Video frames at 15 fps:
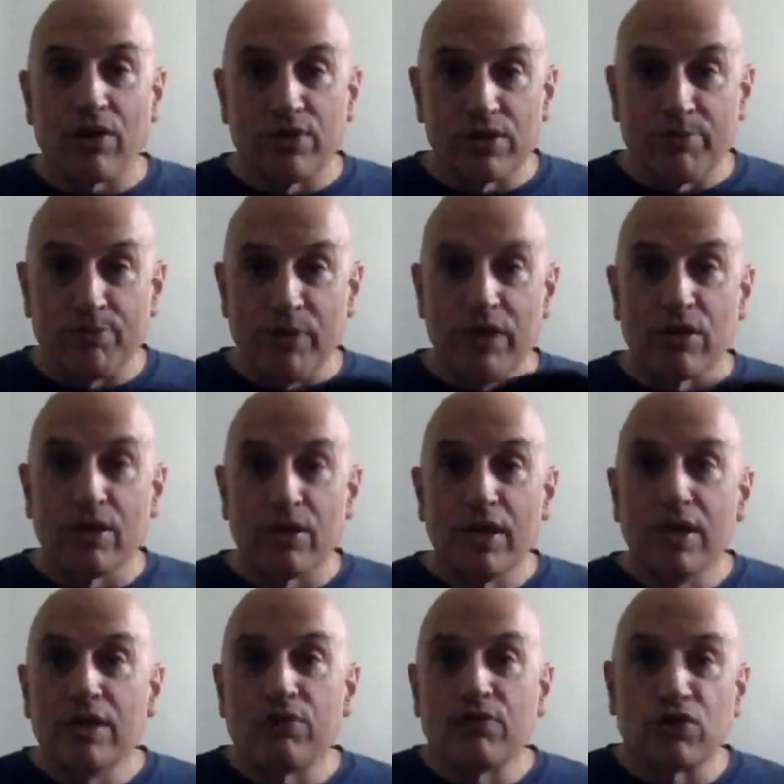as a beater
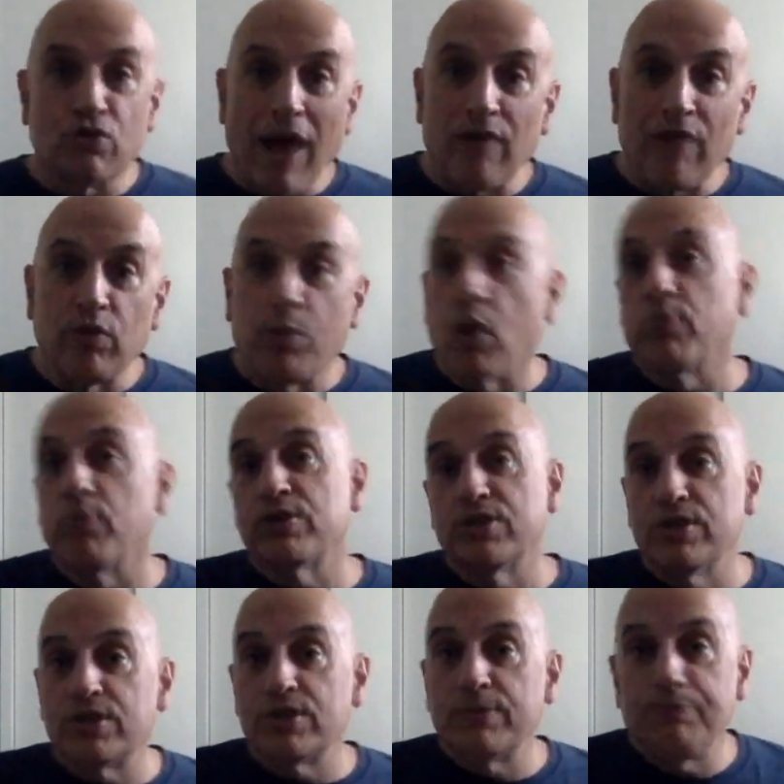for travel
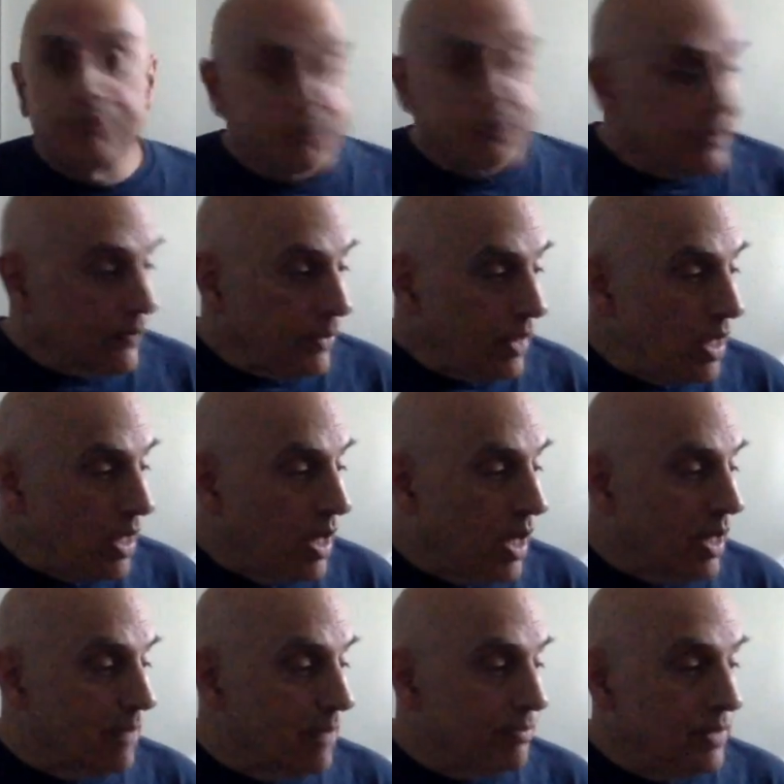purposes,
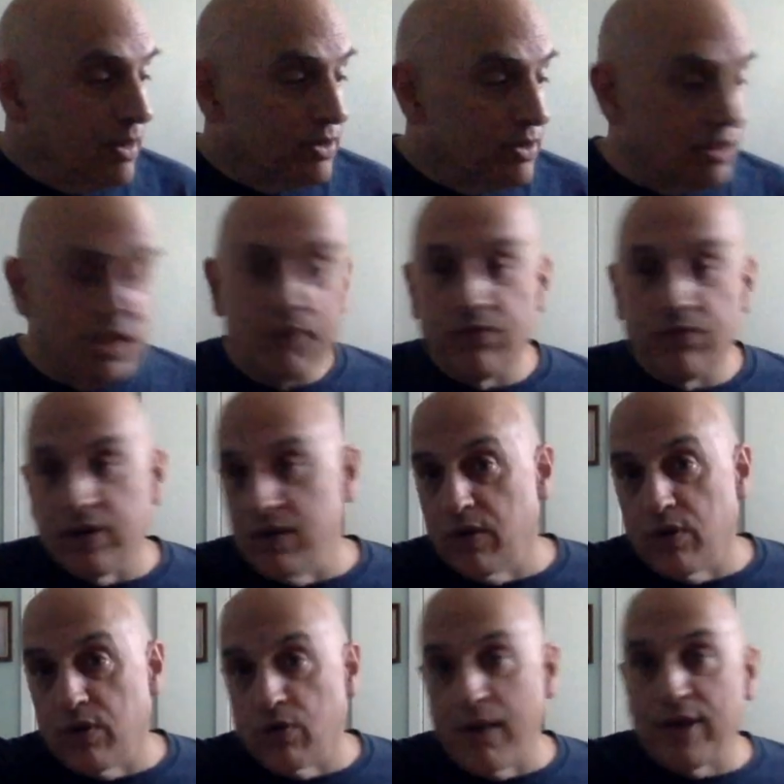to leave
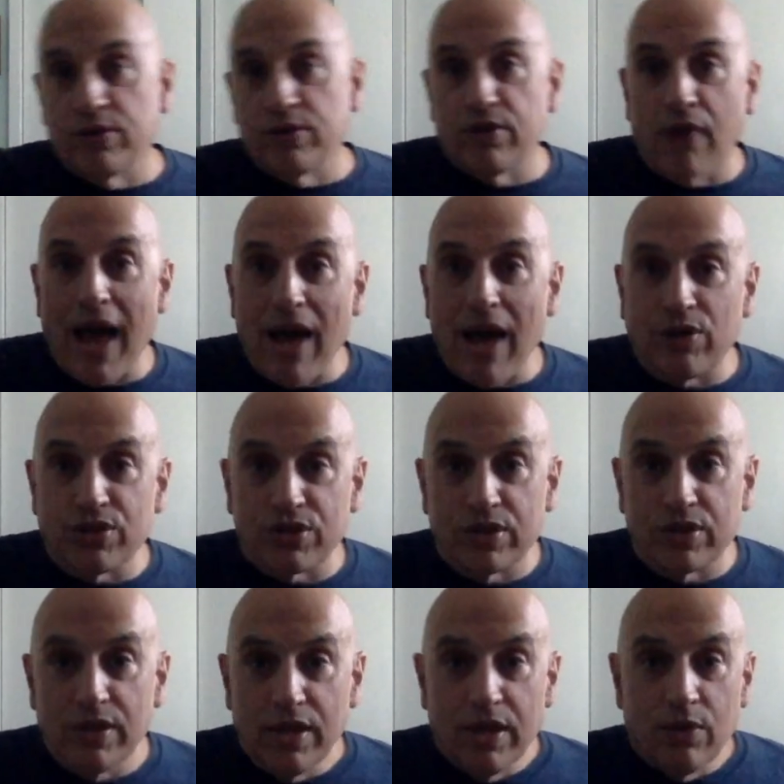around your
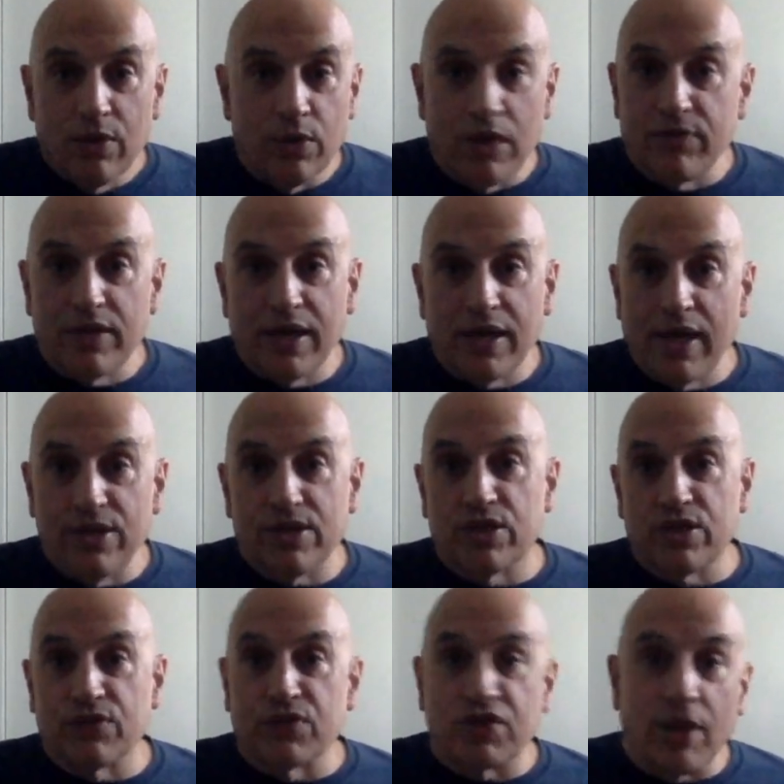house, whatever the case
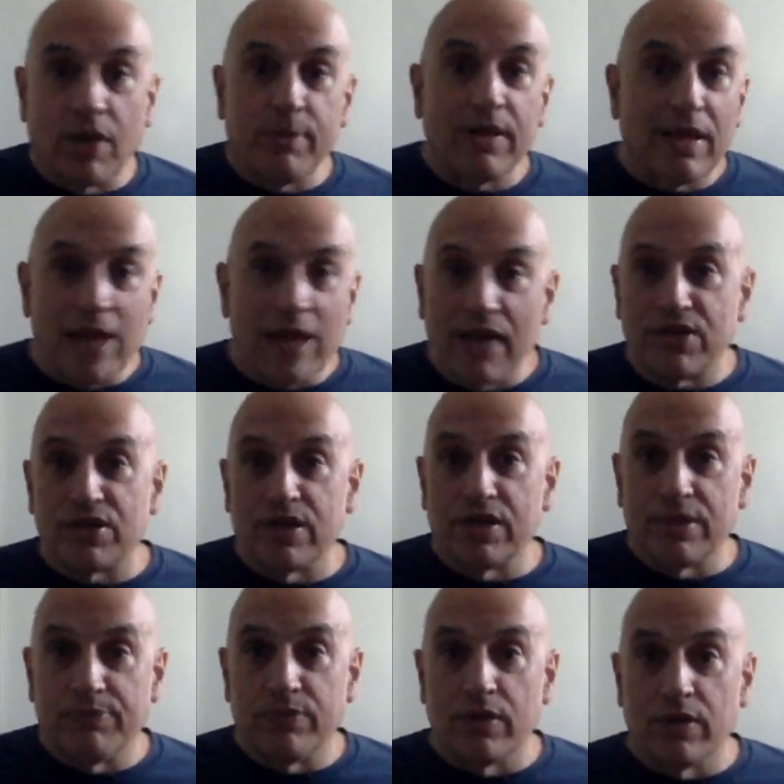is, for someone that likes
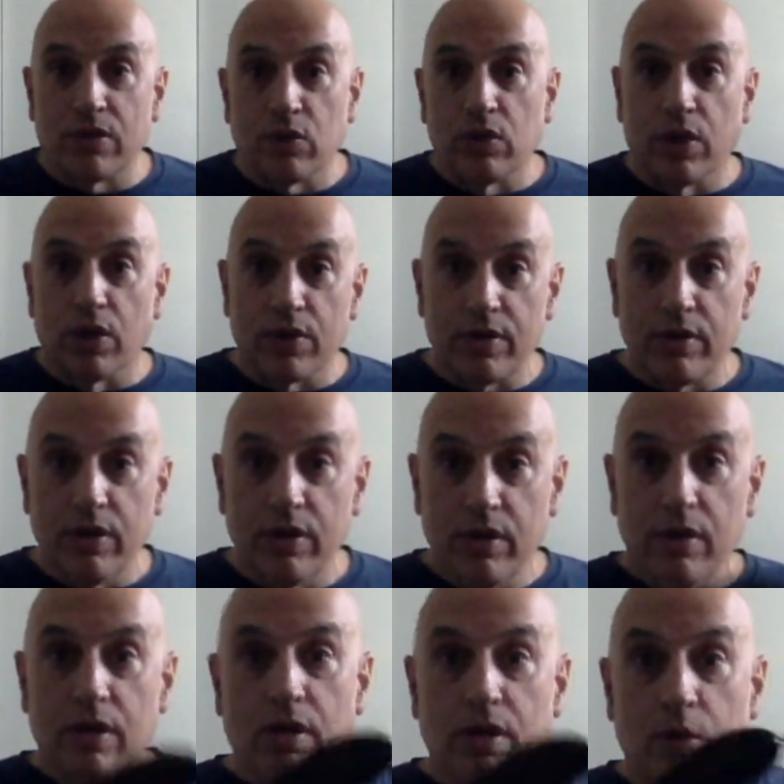to learn
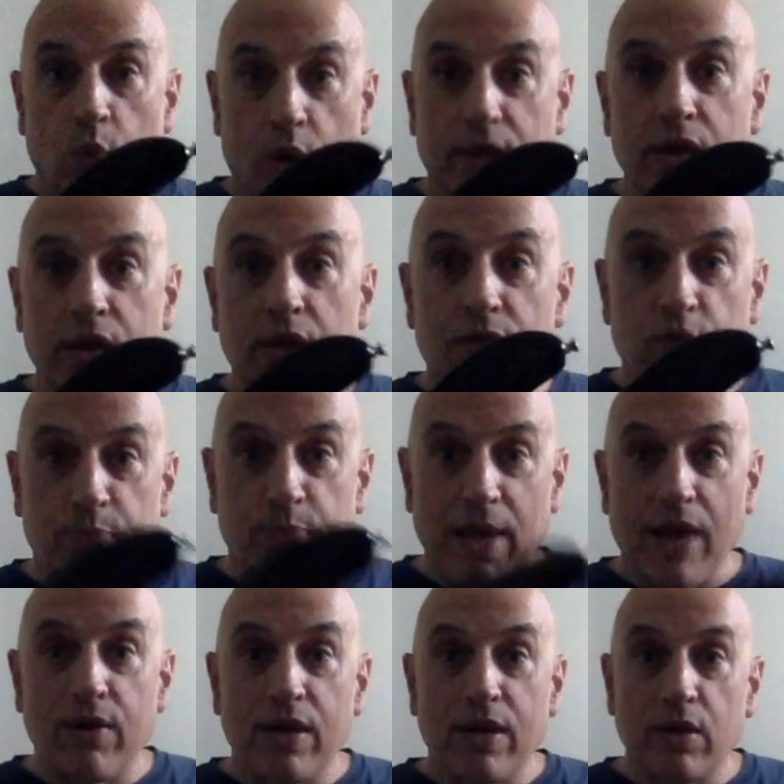working and
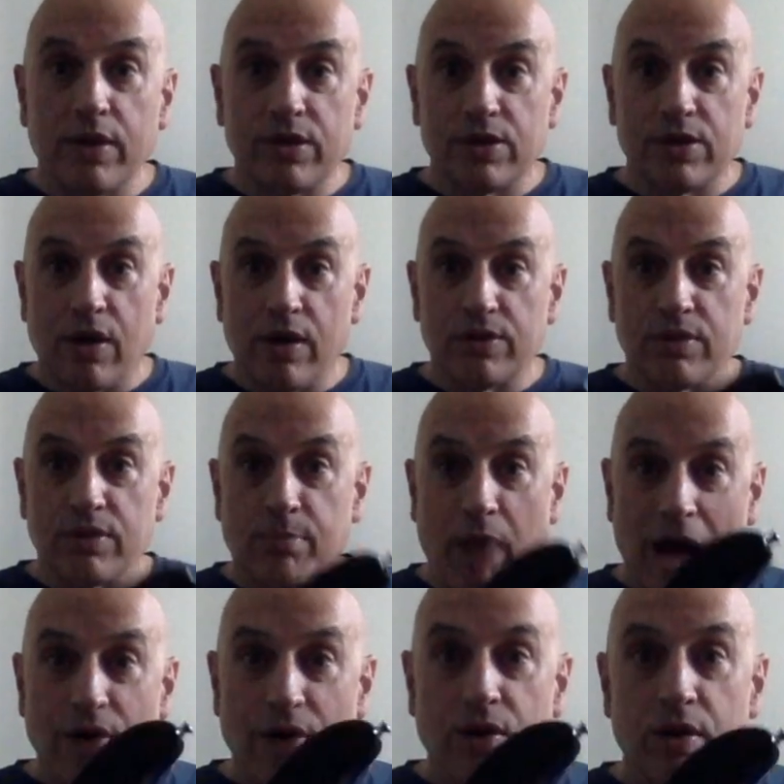repairing on guitars, a
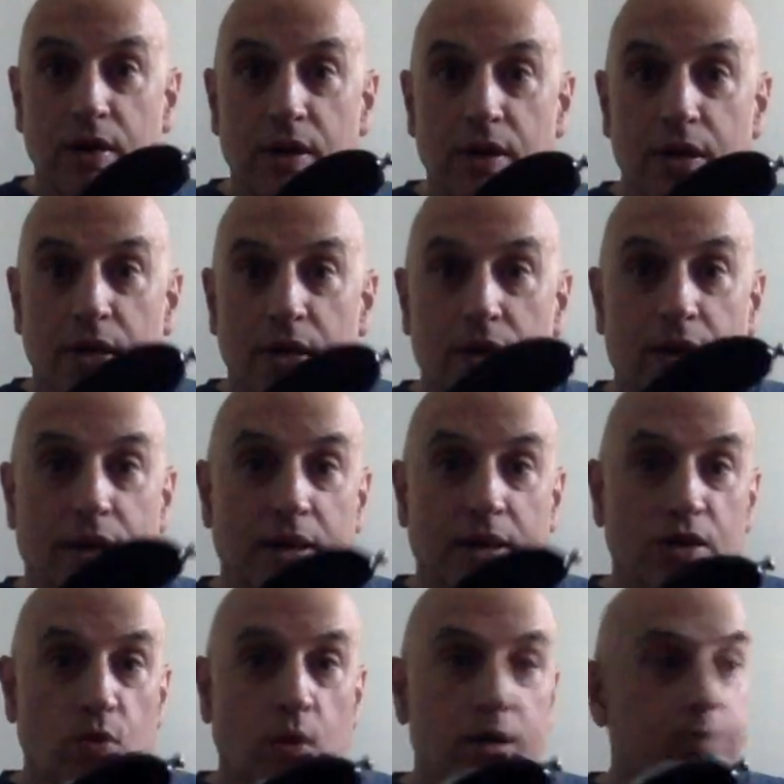modder, and
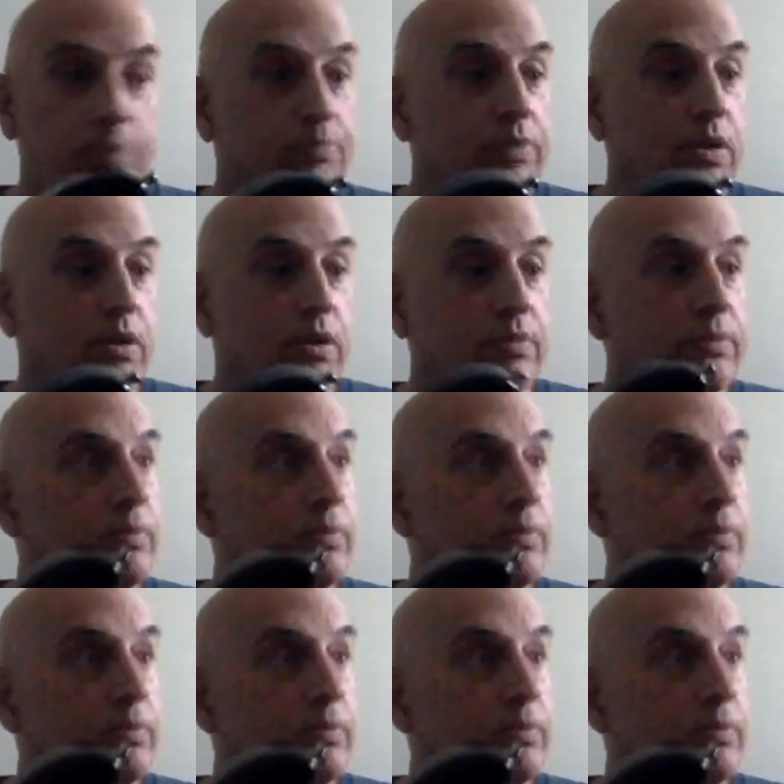you want to